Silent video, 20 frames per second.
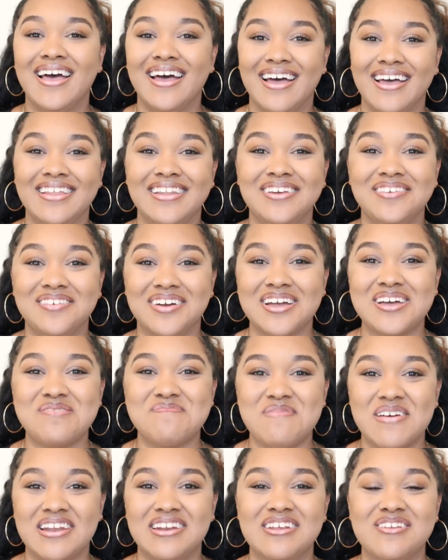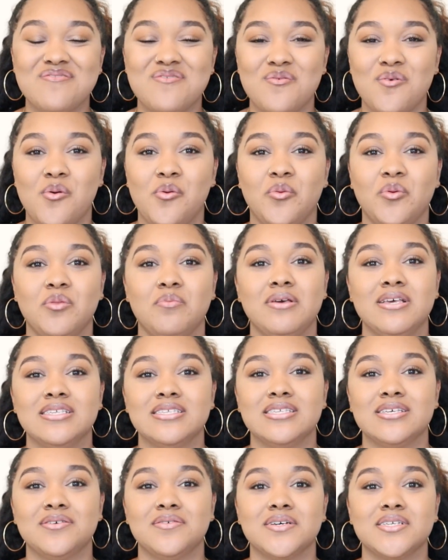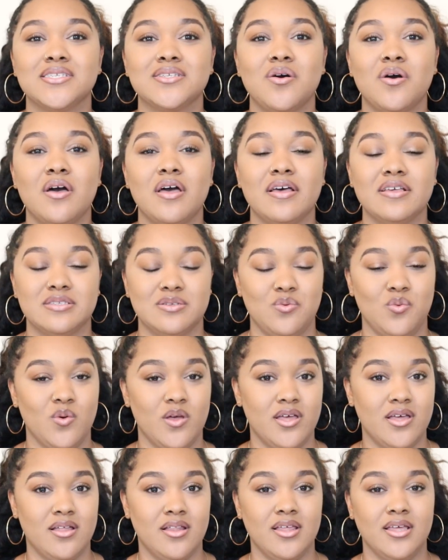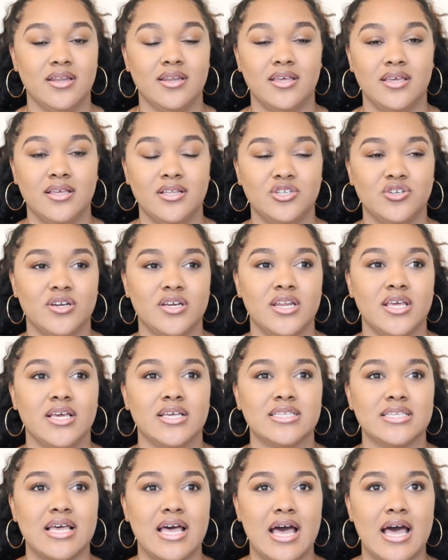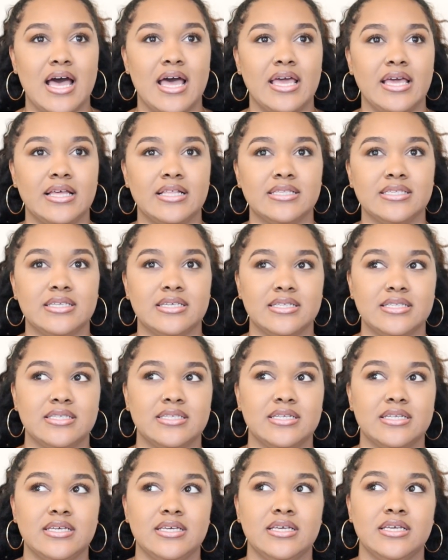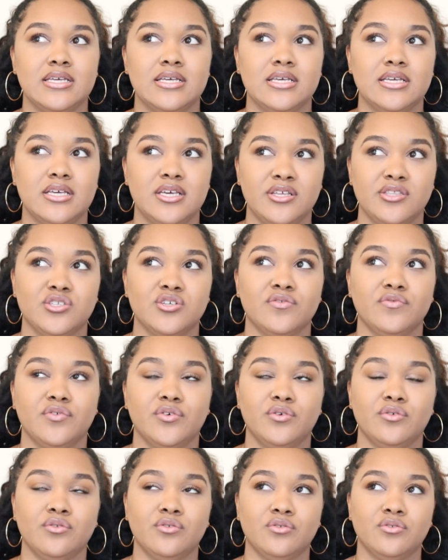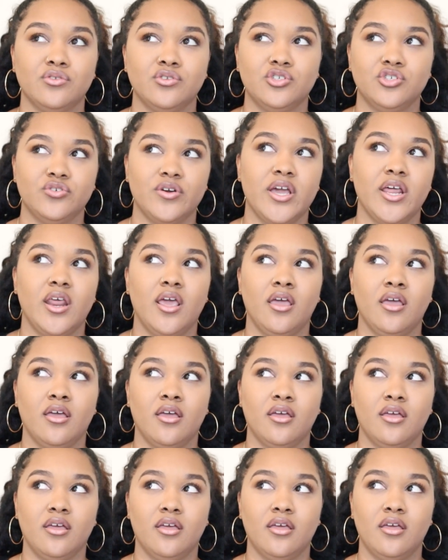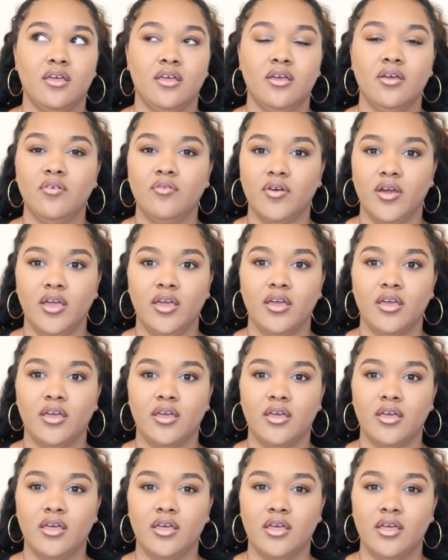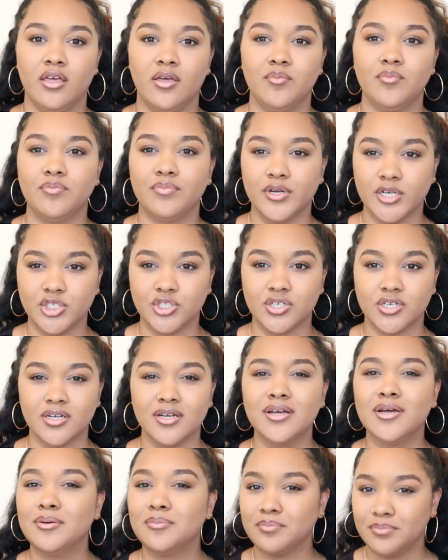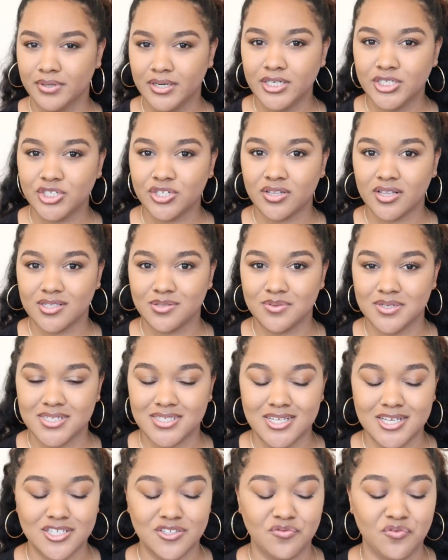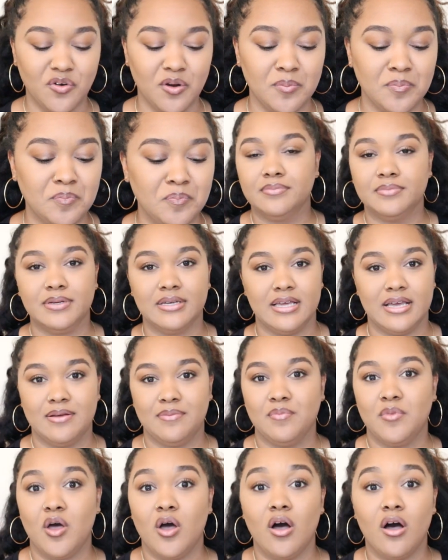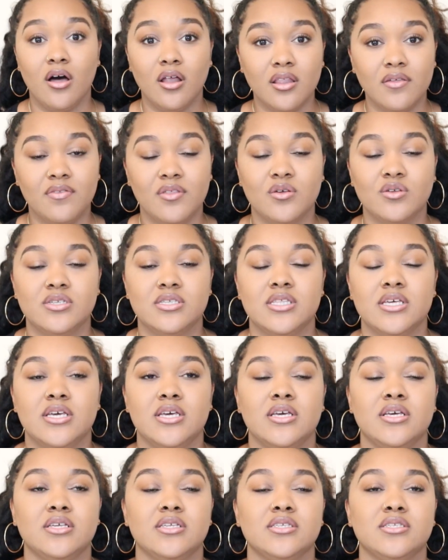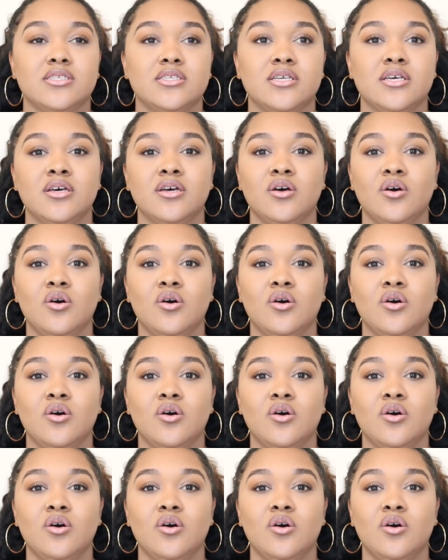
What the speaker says: recommended for women with PCOS as well. And HIIT training is high intensity interval training, right? Pretty sure that's what it stands for. But yeah, all of those things